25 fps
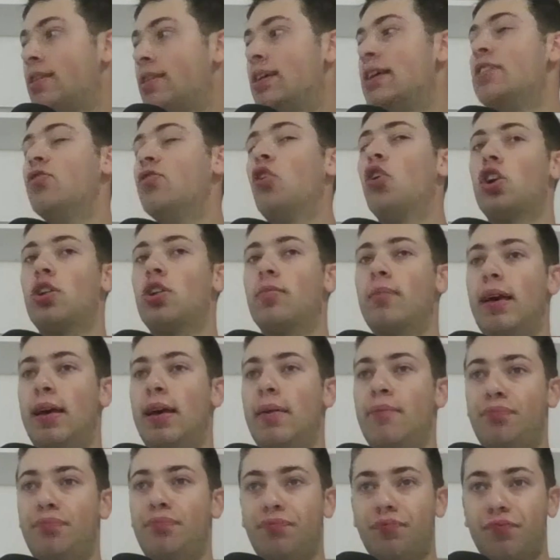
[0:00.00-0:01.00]
his
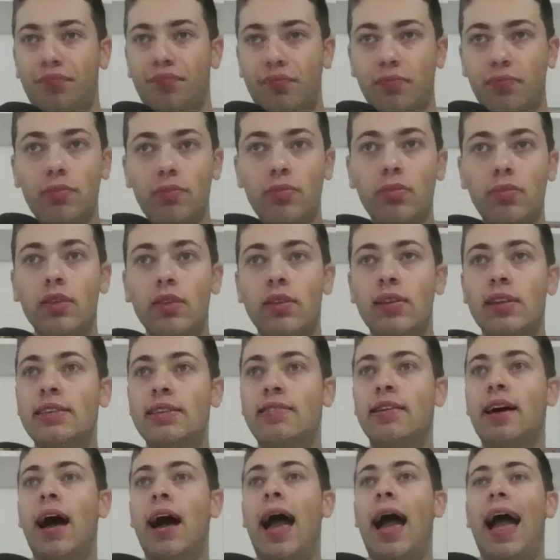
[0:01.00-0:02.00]
argument.
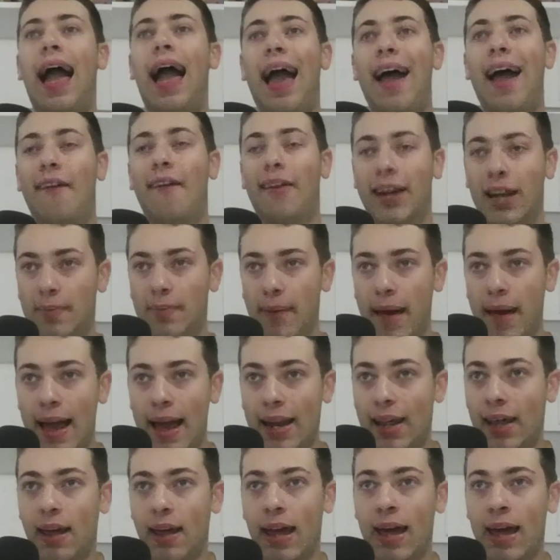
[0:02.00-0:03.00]
He's not arrogant about
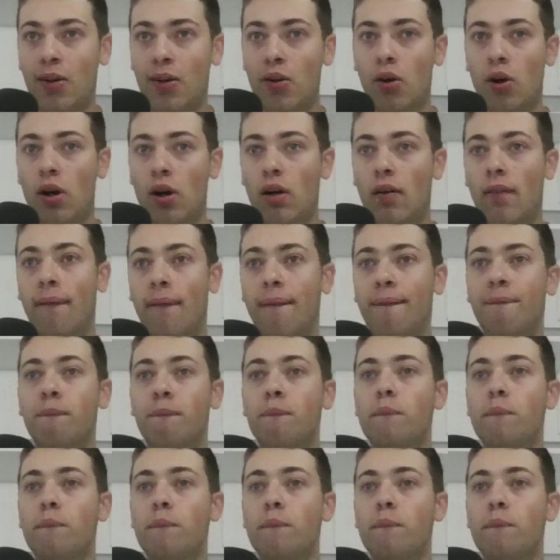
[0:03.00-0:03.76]
it at all.